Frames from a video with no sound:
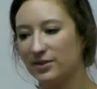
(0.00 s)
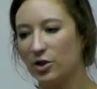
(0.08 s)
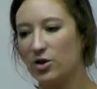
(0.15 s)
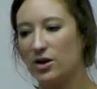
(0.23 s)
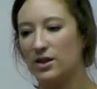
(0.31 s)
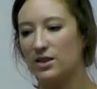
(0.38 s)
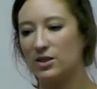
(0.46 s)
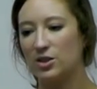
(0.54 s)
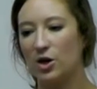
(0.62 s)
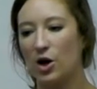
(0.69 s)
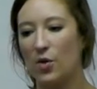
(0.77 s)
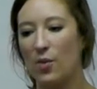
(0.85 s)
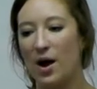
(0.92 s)
Lucas
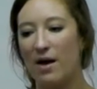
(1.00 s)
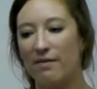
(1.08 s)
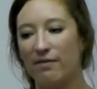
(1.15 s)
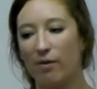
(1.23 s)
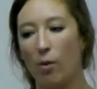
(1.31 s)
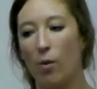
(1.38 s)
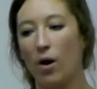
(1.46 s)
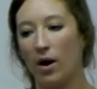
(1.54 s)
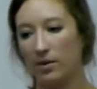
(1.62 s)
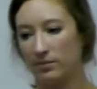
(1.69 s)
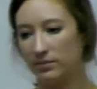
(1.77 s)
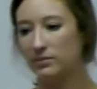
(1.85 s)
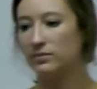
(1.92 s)
took away four.